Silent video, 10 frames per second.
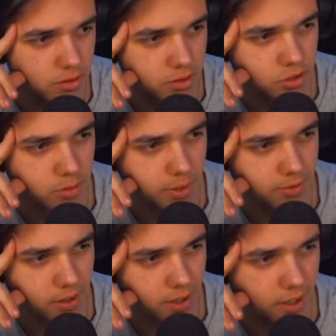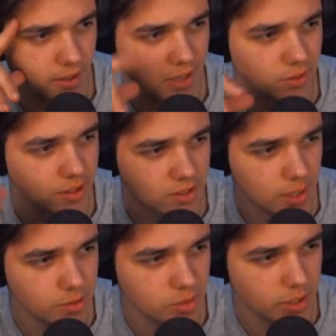This should be fine. Everything
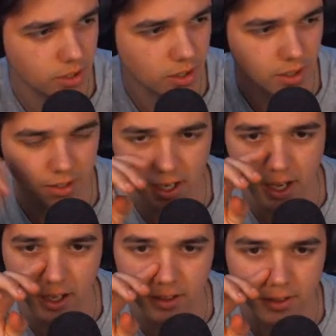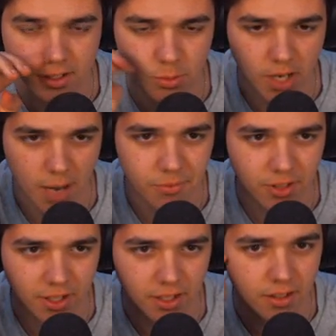seems to be good. Yeah, that's what I'm
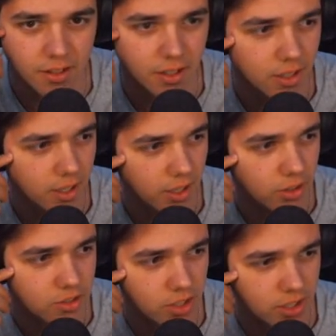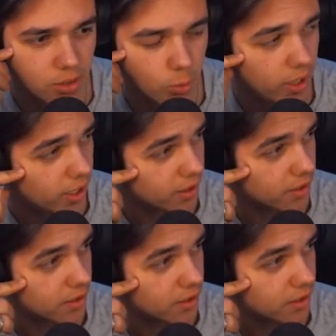thinking. It looks like you win.
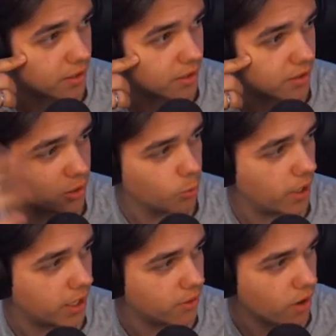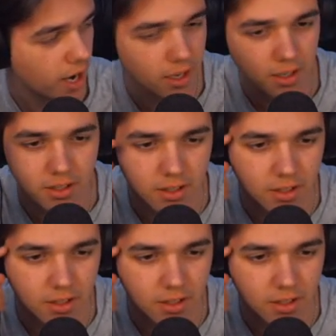You win, right?